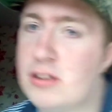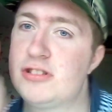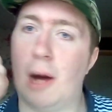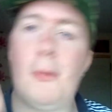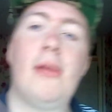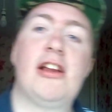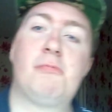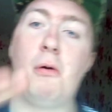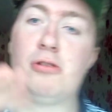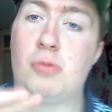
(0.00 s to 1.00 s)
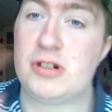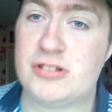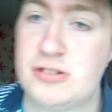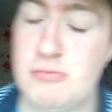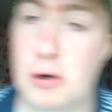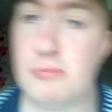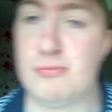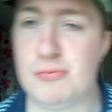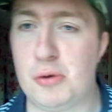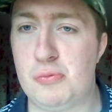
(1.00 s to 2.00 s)
job. Supposed to switch the
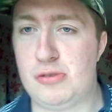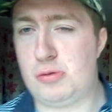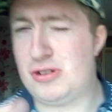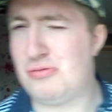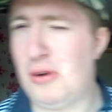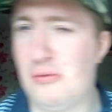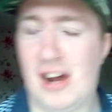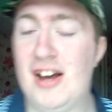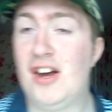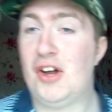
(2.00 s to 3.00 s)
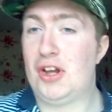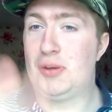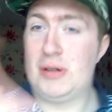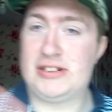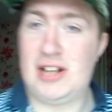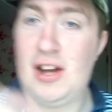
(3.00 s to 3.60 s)
room, switch